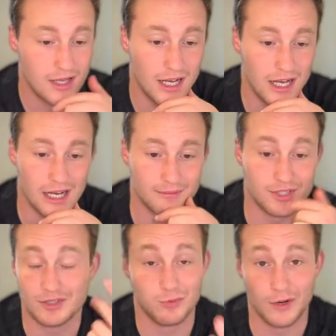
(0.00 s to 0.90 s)

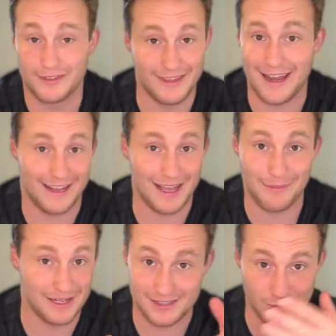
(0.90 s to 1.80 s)
So it's worth getting. I
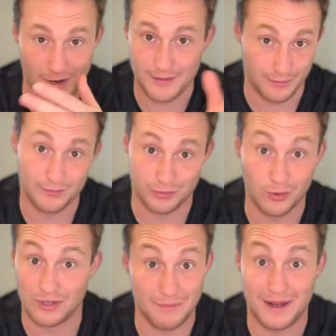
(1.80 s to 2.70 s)
mean, it's a great
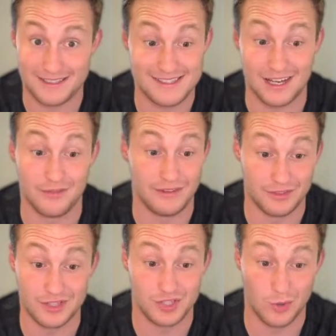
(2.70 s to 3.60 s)
program by itself,
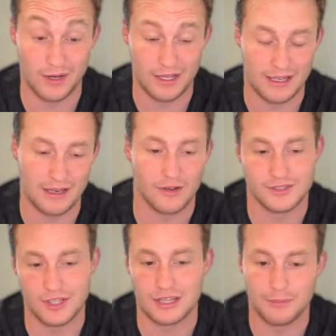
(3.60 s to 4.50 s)
even just joining it, and
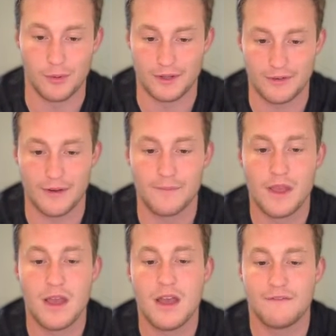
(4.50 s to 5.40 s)
obviously you get the points, right?
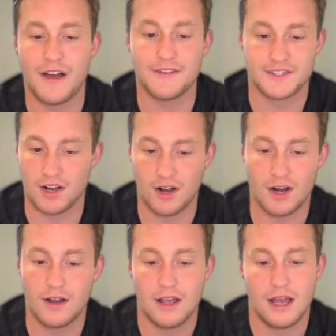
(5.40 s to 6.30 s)

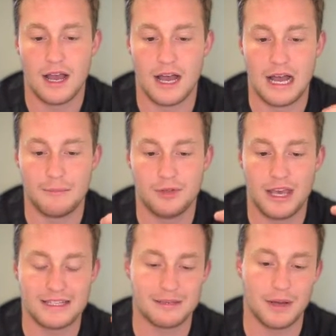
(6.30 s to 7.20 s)
5-star, you
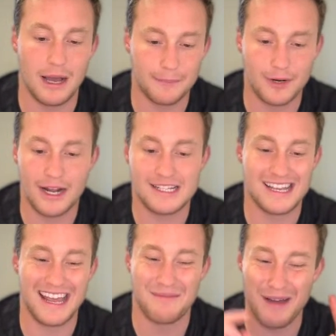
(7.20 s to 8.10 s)
get some
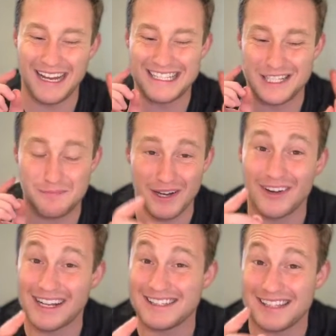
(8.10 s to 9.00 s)
upgrades. In my
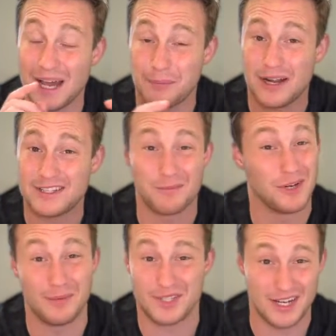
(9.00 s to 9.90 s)
experience, the upgrades are
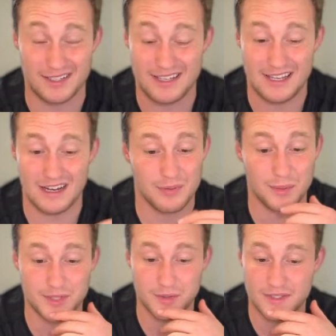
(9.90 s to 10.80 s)
pretty much guaranteed. I've
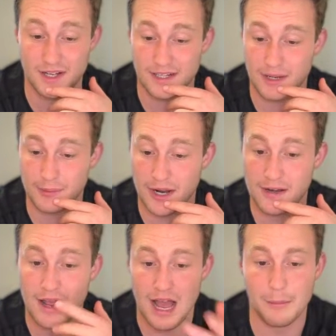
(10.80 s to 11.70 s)
pretty much always gotten an
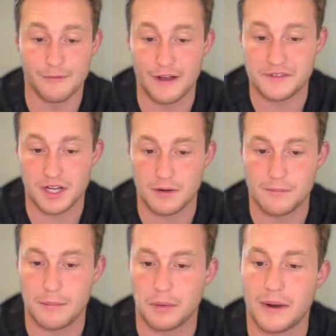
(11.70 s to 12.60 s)
upgrade. I'm a 5-star
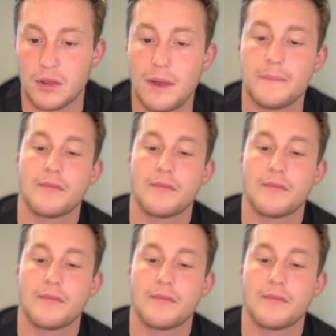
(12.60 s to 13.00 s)
member, by the way.